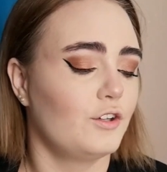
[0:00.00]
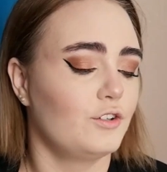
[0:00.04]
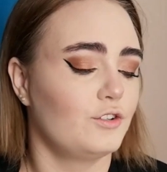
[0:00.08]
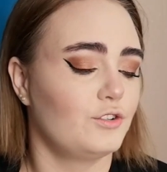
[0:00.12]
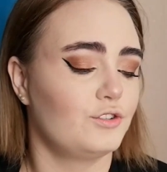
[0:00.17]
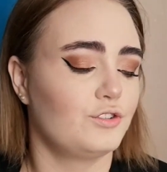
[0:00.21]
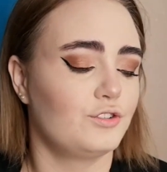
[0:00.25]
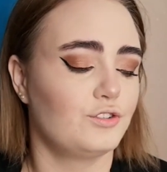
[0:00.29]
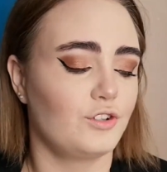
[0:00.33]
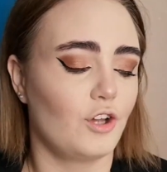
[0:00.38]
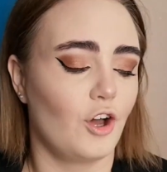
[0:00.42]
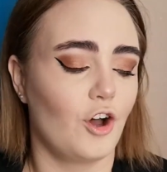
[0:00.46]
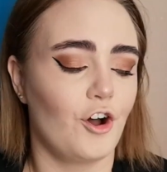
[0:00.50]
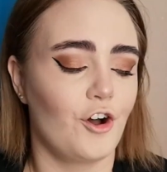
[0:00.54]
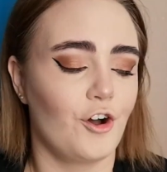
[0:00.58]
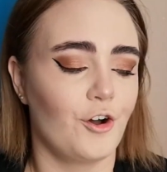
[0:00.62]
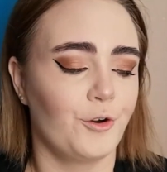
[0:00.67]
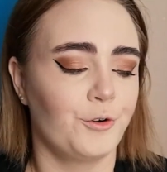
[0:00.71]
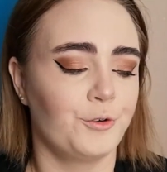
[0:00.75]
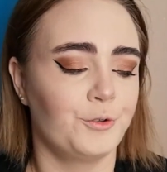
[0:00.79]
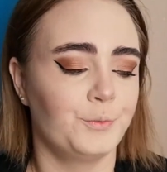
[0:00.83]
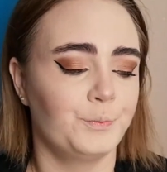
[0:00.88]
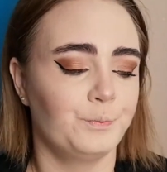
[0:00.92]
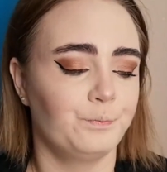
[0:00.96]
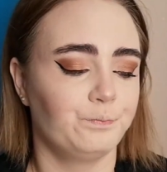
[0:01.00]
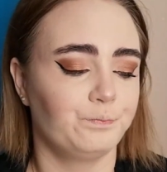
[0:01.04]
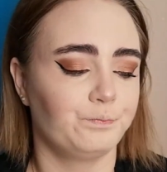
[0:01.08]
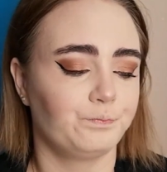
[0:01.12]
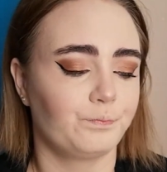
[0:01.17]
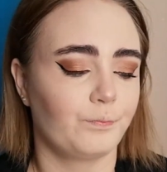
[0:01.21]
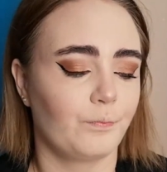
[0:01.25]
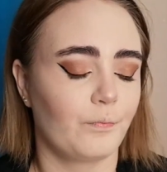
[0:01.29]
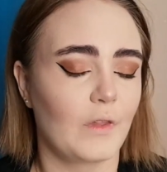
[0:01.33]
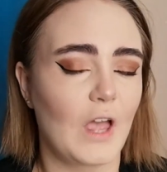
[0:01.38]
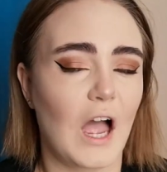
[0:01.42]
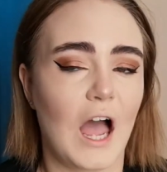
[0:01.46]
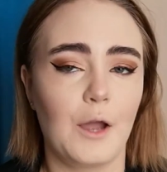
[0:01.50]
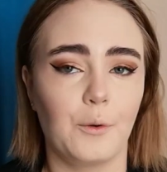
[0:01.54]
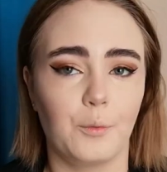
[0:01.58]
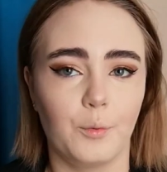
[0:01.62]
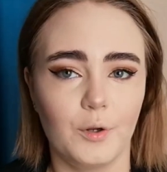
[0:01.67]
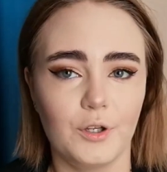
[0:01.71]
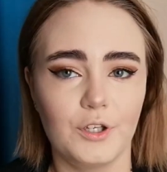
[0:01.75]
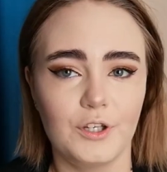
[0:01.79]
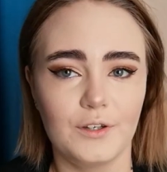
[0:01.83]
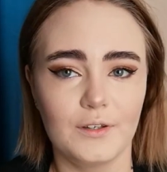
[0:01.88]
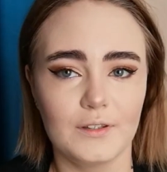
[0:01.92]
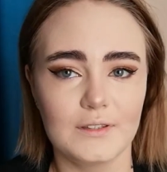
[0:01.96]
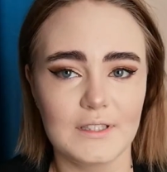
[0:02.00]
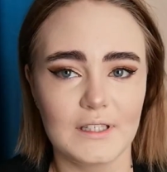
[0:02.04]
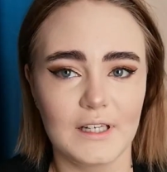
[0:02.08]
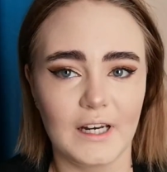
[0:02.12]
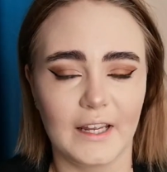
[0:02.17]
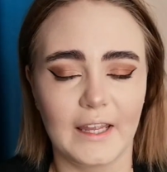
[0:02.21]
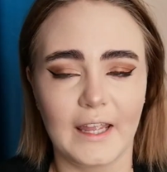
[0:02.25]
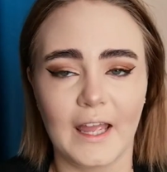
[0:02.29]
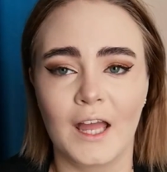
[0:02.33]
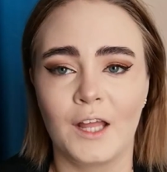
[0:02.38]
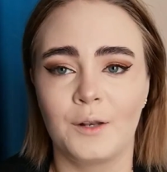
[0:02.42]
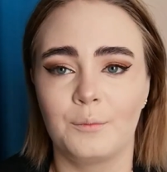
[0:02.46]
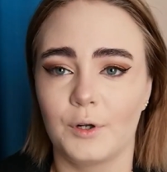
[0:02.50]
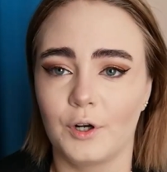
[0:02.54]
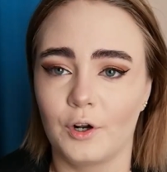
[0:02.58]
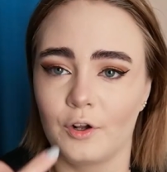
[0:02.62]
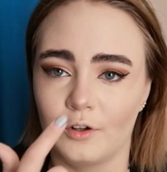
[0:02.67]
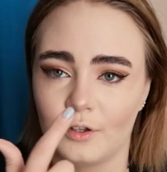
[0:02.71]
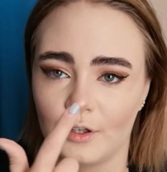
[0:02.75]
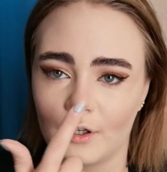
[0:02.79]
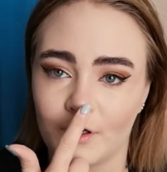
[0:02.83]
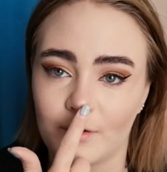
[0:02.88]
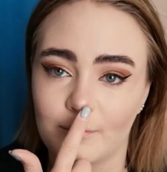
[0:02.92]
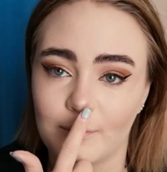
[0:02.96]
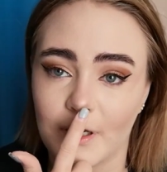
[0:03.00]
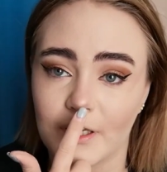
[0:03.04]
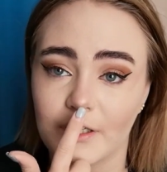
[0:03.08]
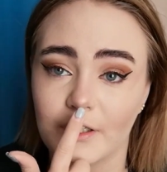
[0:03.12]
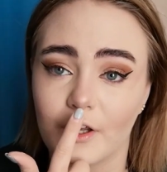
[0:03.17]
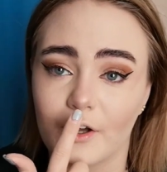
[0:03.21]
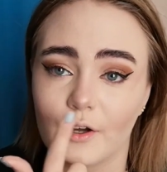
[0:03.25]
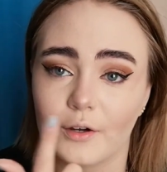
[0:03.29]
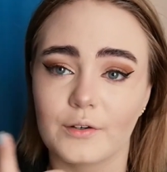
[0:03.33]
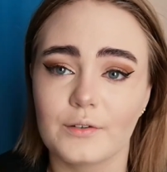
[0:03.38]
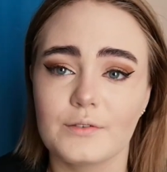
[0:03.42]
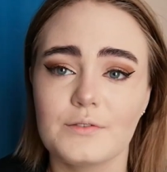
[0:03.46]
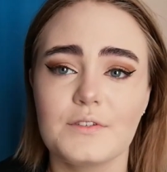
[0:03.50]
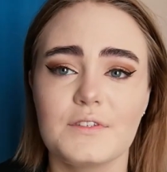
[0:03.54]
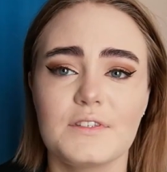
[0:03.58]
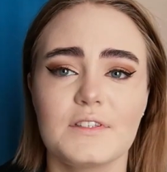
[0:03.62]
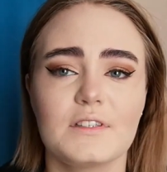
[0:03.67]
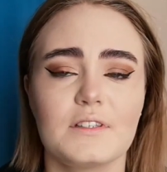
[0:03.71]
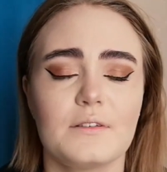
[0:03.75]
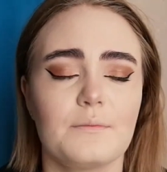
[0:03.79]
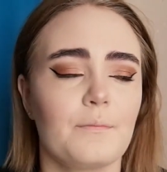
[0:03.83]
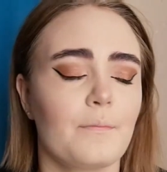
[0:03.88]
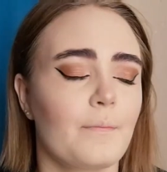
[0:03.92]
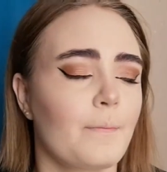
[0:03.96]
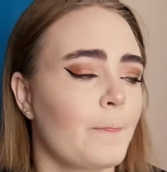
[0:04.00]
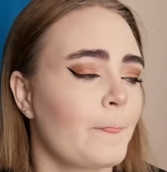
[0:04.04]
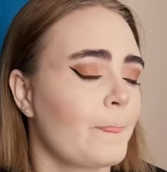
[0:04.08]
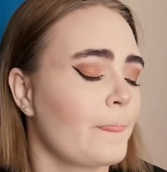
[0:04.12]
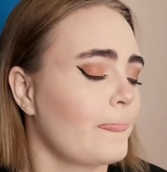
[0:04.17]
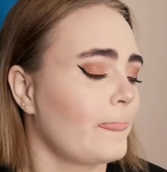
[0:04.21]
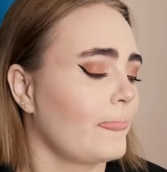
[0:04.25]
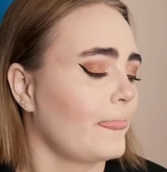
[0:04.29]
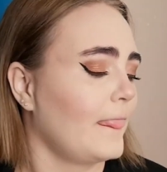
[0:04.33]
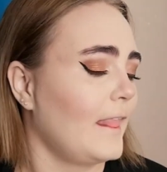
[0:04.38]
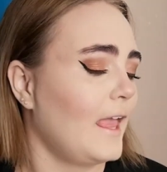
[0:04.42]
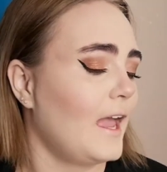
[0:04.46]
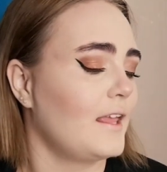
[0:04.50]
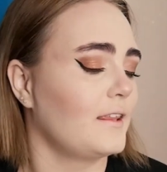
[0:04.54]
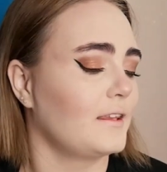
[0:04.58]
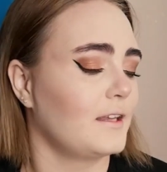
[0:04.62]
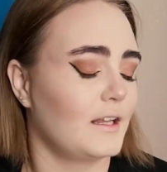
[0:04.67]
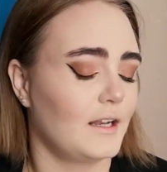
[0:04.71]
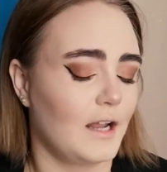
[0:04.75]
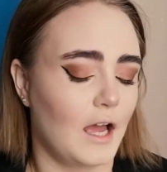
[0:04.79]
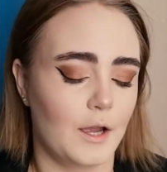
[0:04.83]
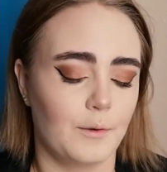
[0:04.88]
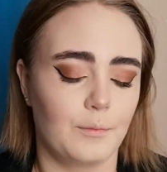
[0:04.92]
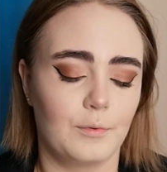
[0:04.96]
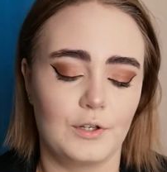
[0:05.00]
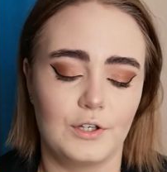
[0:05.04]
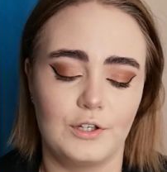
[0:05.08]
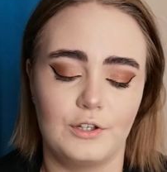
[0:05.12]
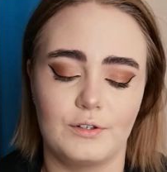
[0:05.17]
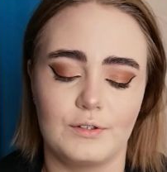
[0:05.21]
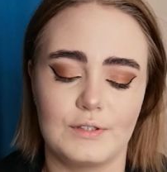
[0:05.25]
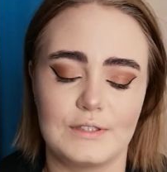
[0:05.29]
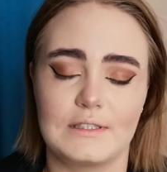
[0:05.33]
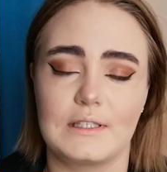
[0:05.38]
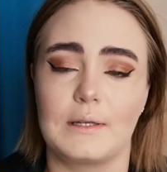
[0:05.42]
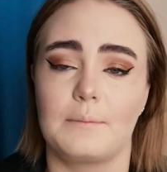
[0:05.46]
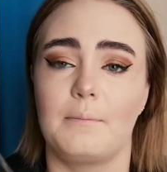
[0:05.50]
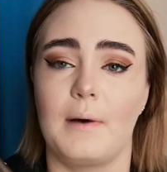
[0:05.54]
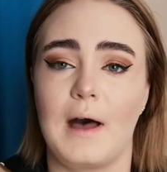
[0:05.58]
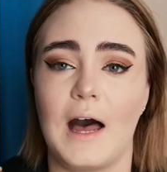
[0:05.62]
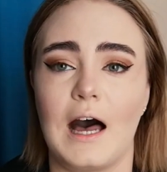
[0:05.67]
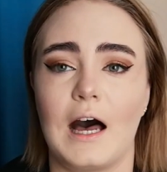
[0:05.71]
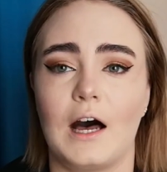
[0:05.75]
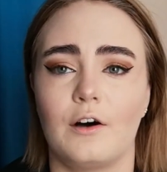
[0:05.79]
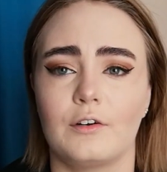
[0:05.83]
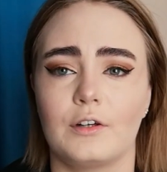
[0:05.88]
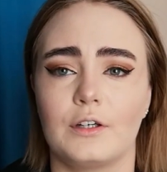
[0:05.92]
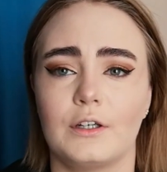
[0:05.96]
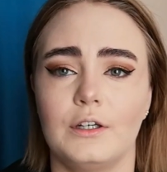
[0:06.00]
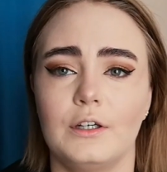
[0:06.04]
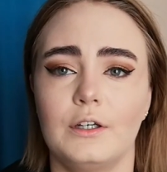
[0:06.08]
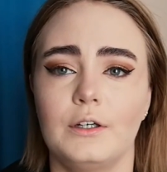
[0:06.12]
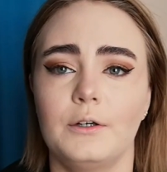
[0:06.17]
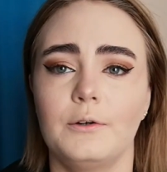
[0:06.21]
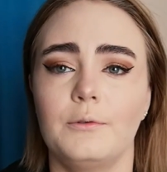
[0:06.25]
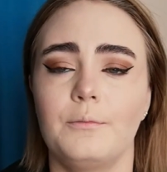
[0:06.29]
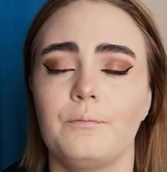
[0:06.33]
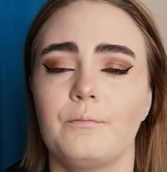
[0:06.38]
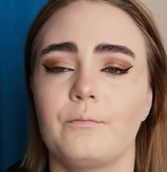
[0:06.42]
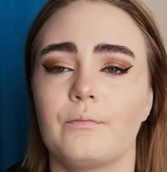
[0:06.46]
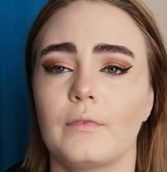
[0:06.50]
So I would use it again, but only on my nose. And then I would use the powder